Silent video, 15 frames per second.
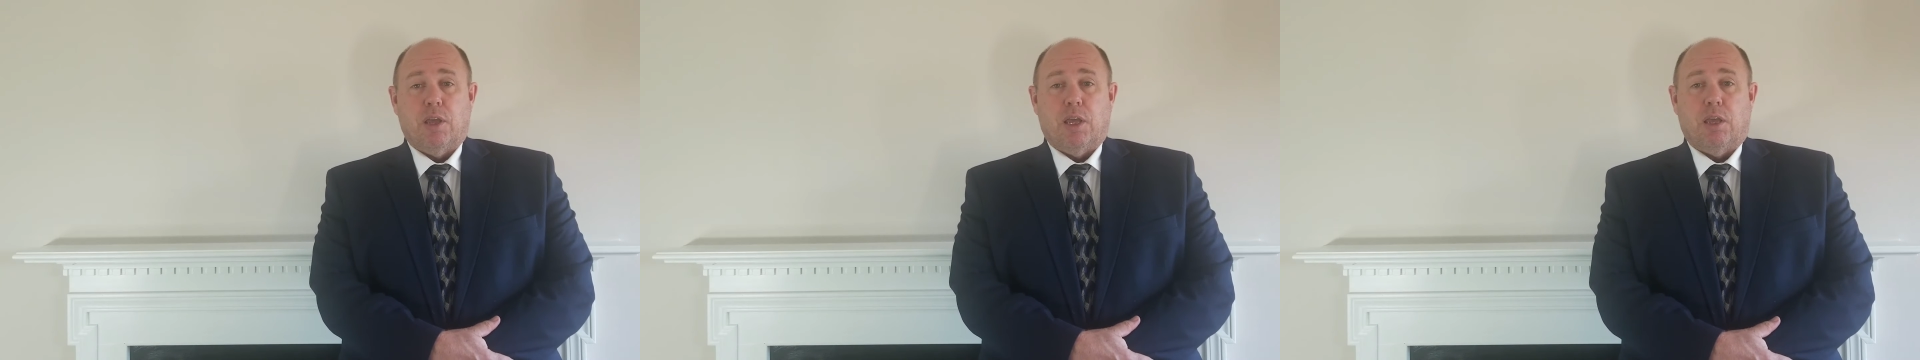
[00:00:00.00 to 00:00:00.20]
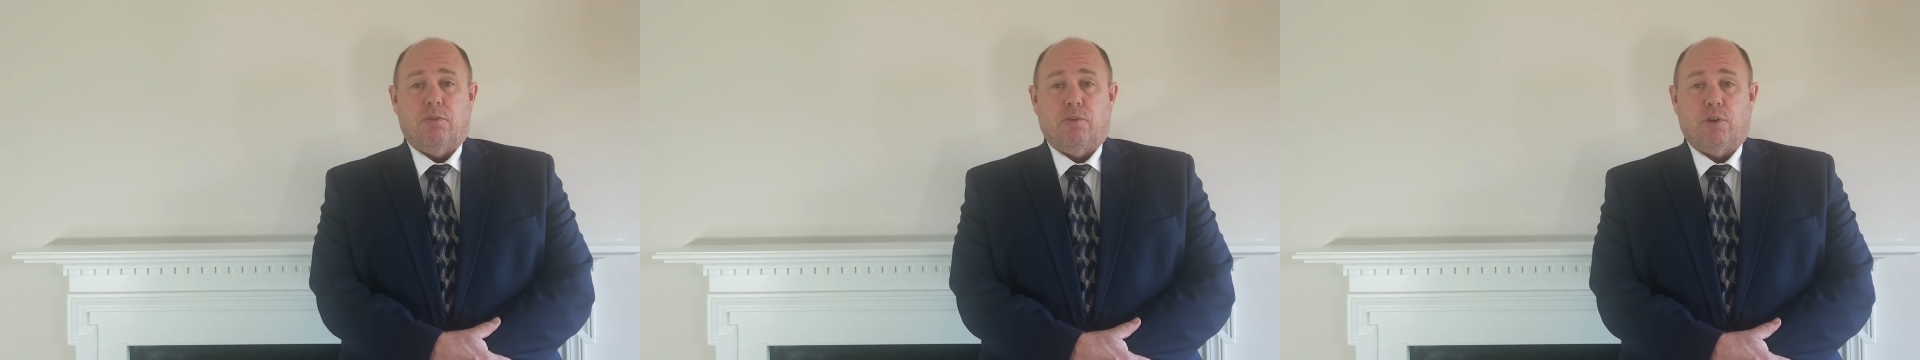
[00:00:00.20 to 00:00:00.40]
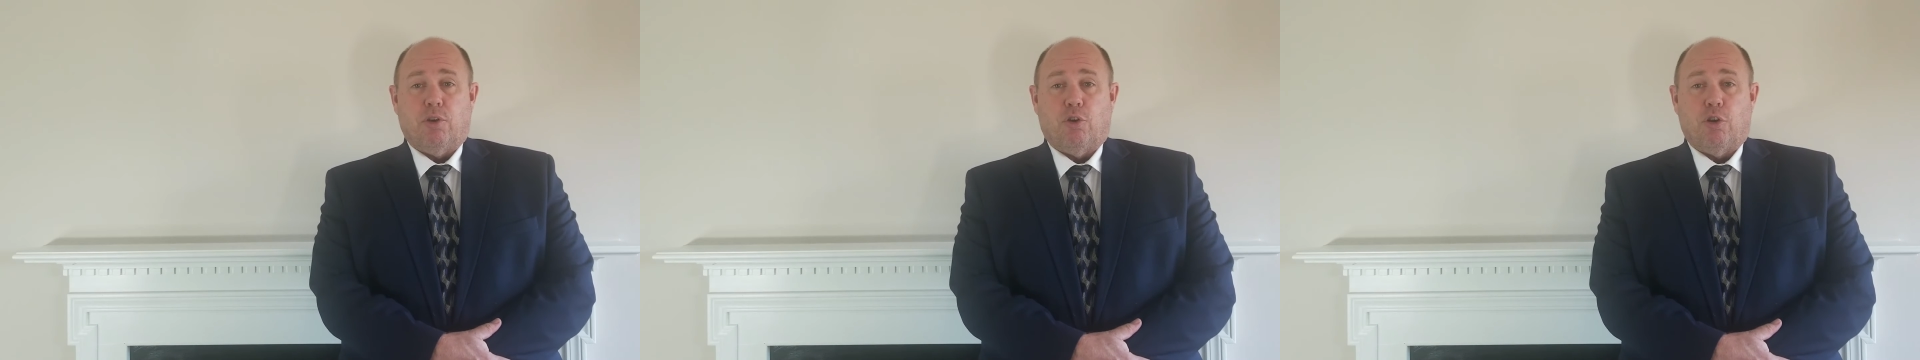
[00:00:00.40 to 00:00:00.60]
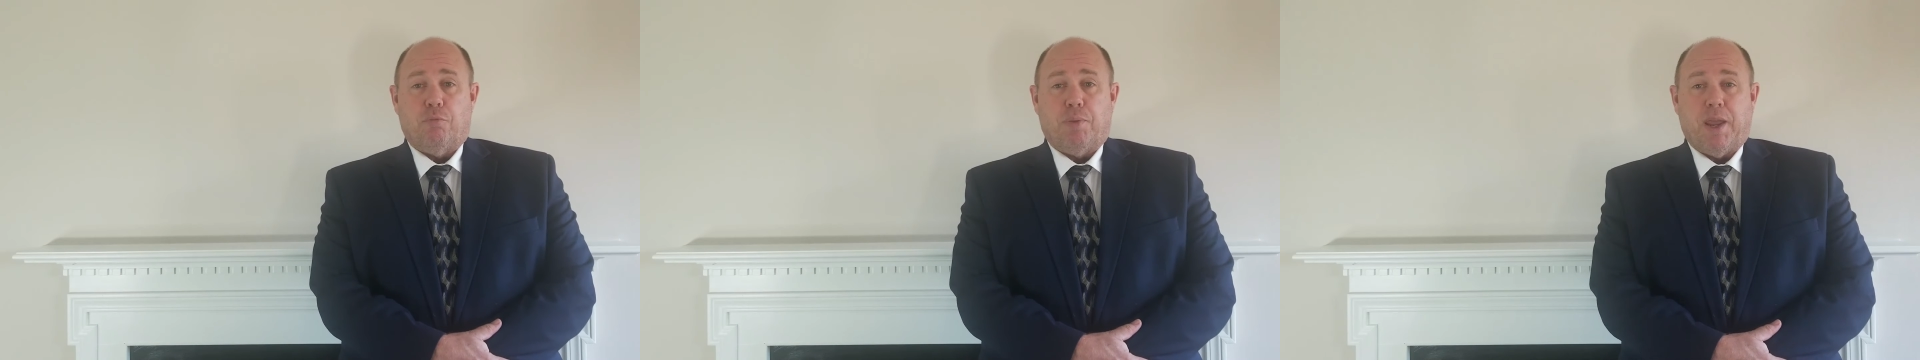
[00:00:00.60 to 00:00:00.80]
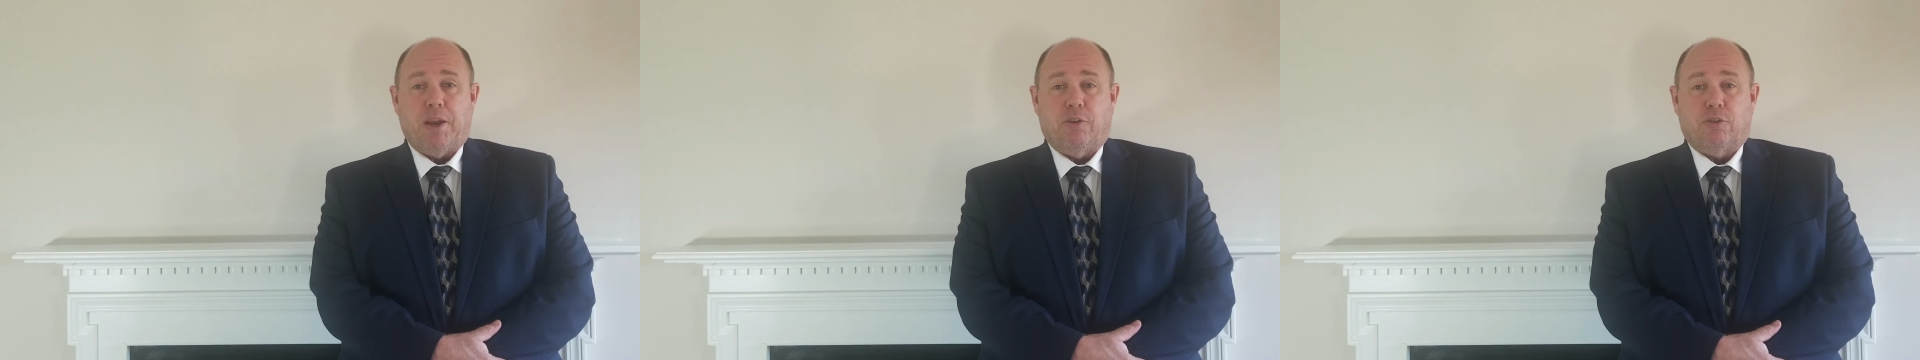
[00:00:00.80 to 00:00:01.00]
if you go to
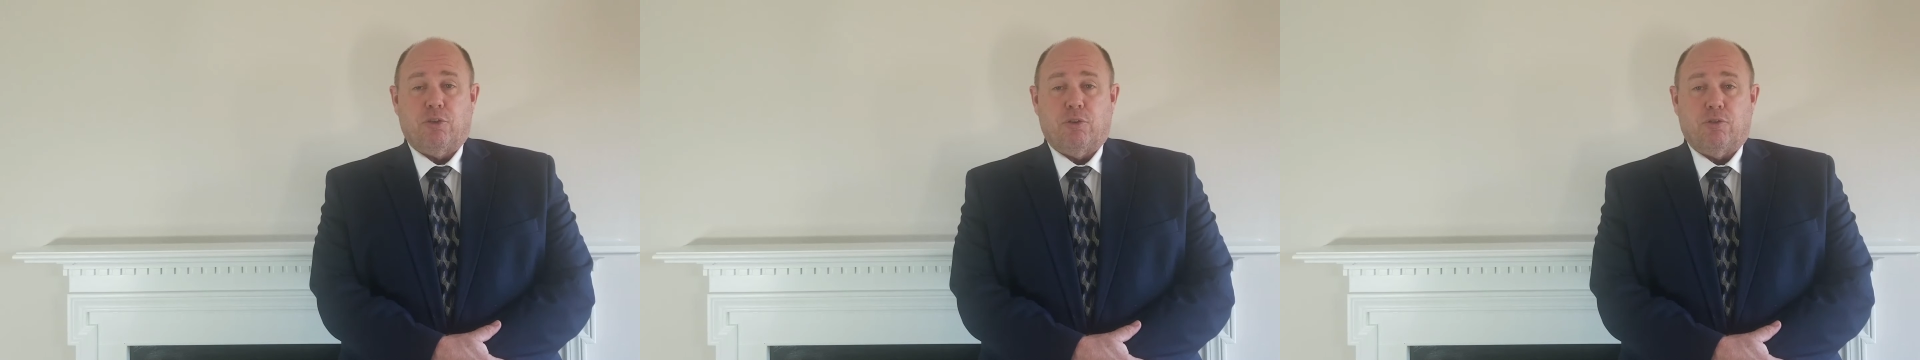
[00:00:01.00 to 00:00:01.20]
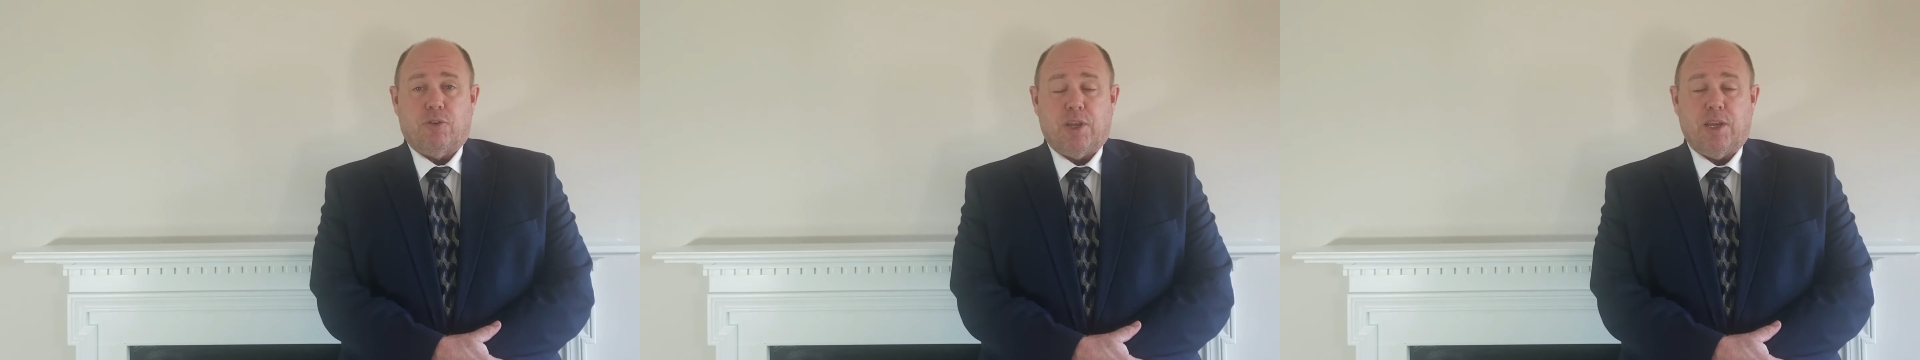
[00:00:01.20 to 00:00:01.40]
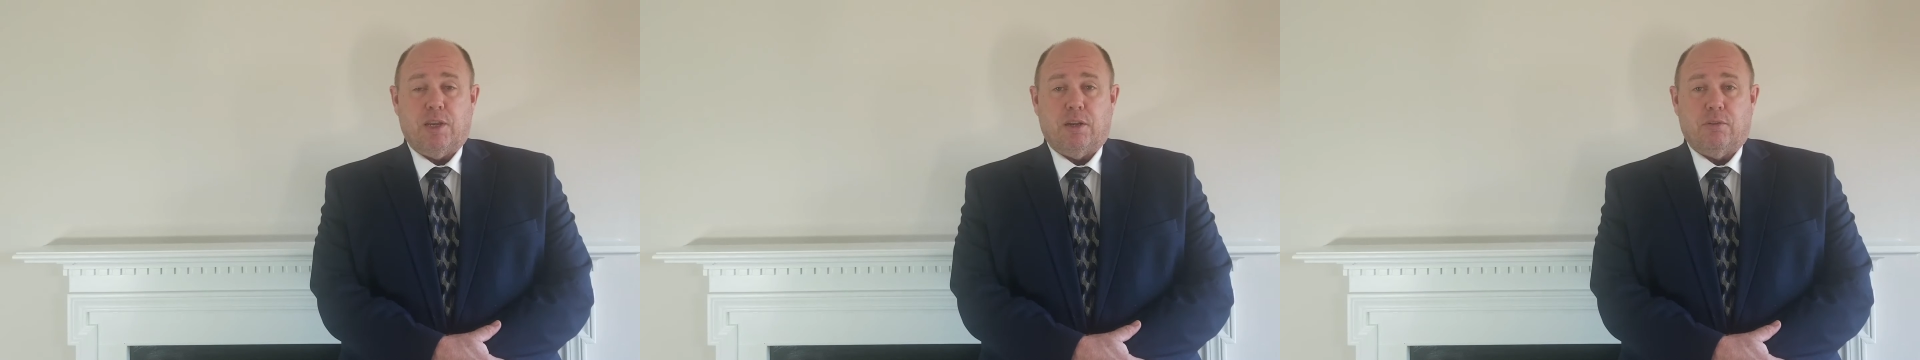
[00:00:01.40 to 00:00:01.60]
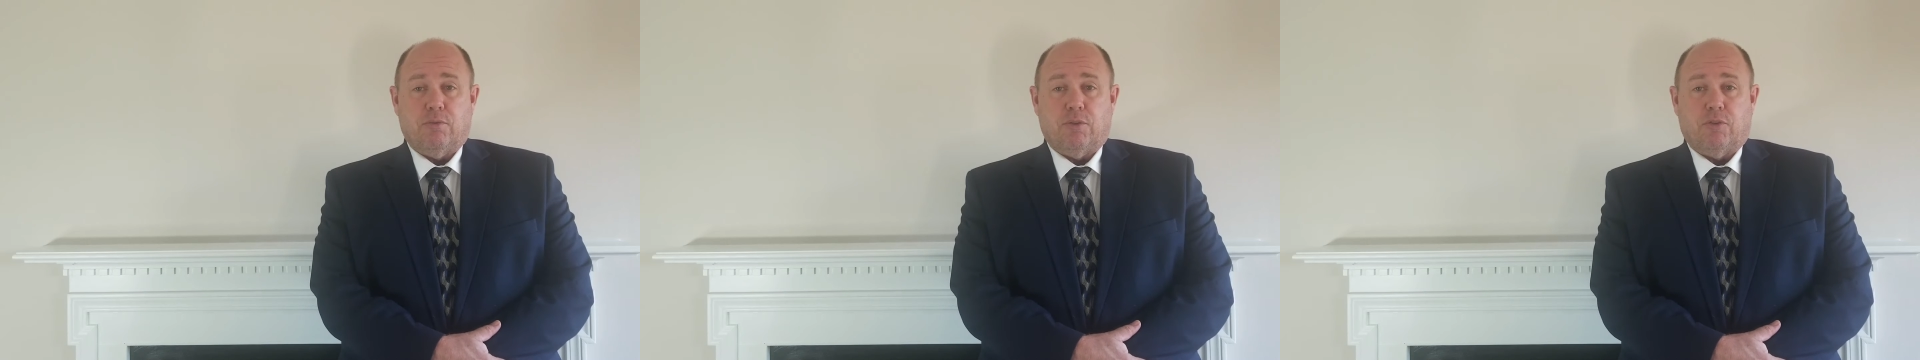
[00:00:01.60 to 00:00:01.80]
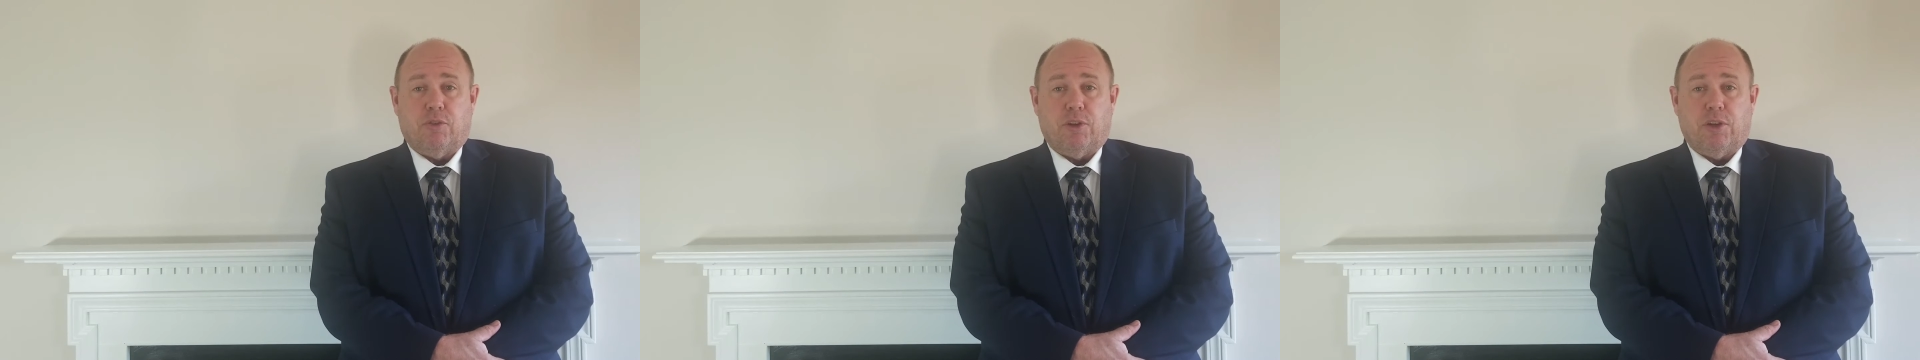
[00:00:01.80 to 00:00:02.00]
page 13 of the
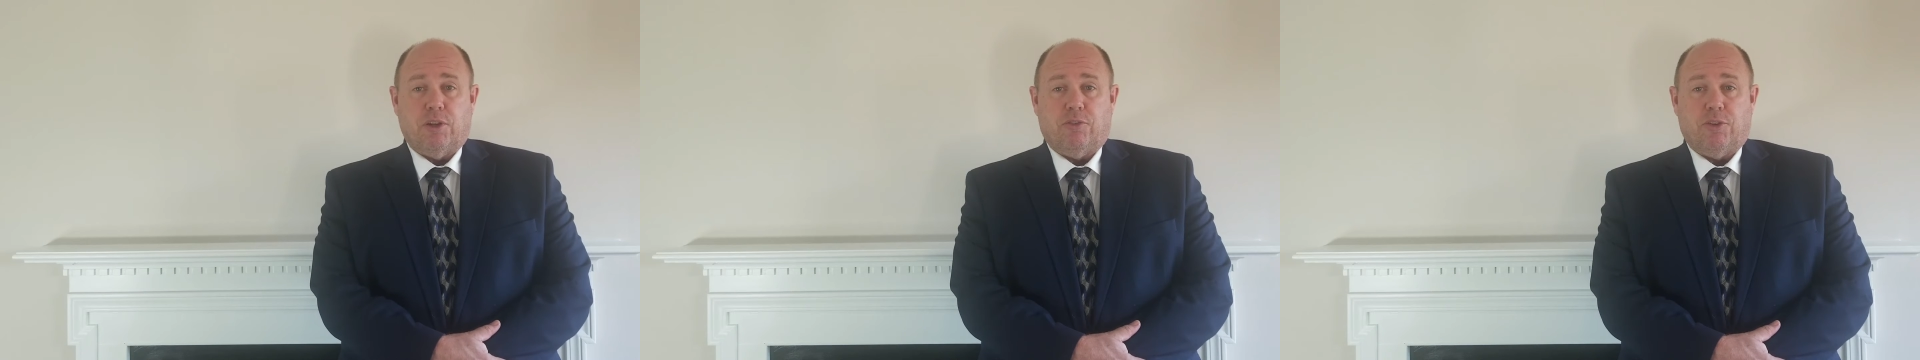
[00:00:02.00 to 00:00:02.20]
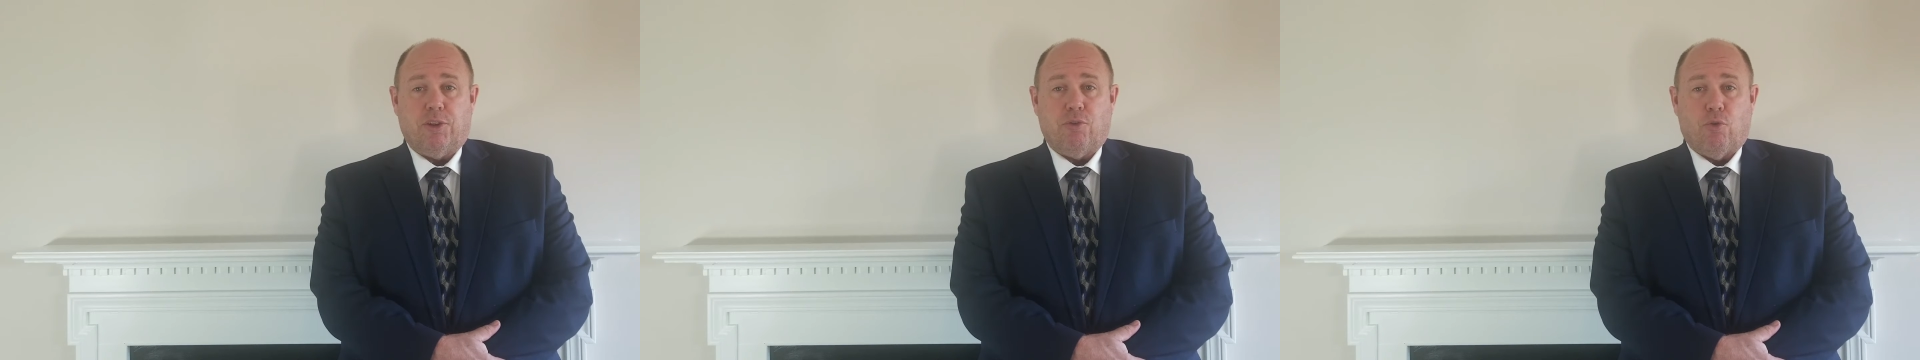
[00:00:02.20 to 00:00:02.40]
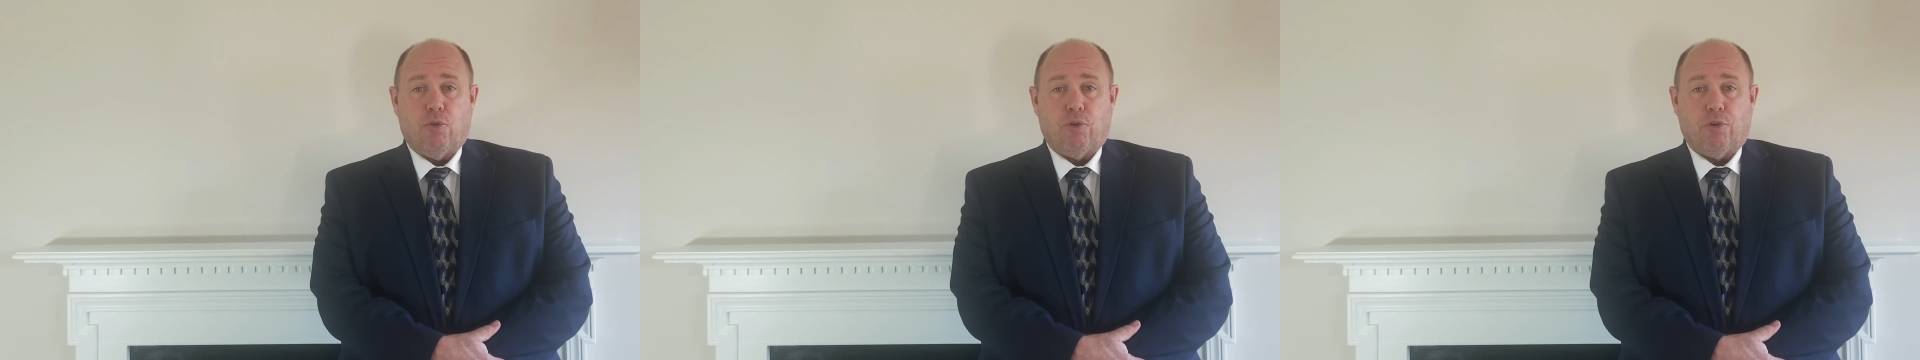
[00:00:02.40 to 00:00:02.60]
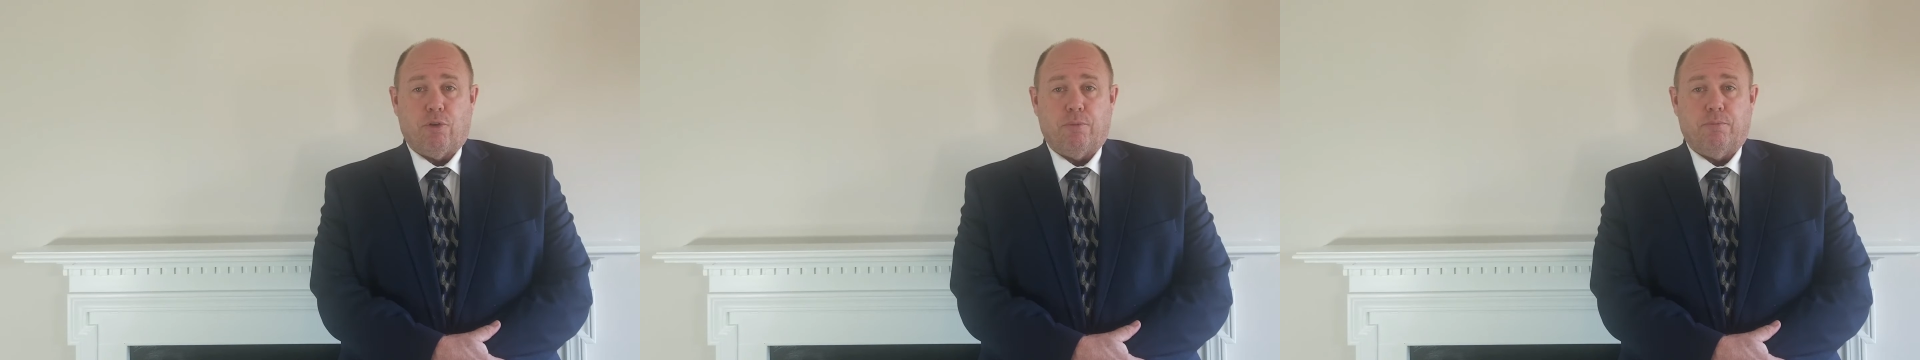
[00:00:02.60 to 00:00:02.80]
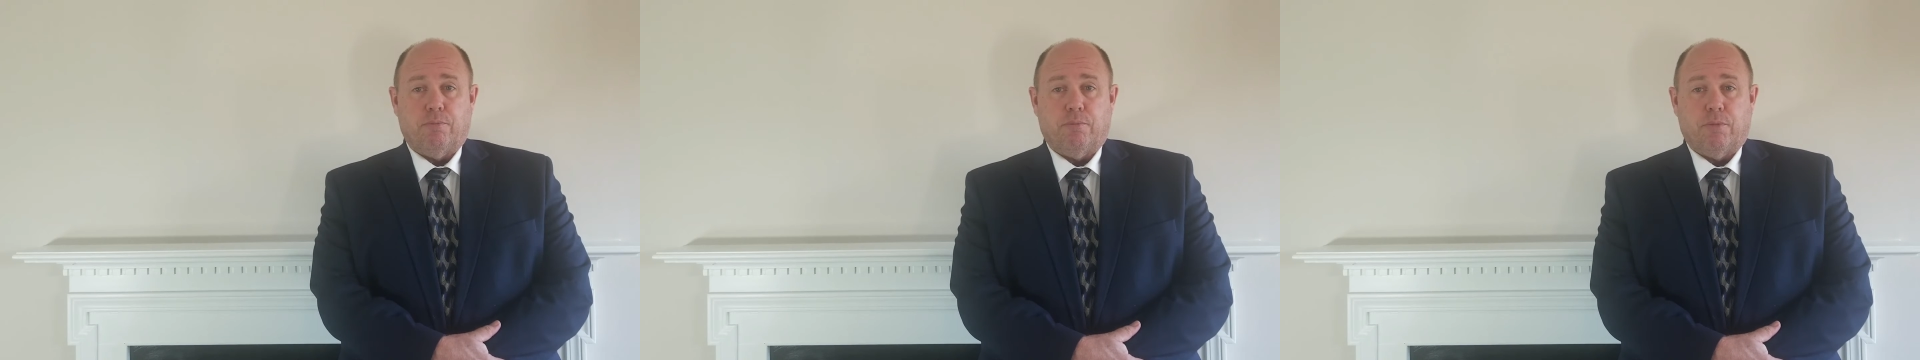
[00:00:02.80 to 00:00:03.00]
CDC order,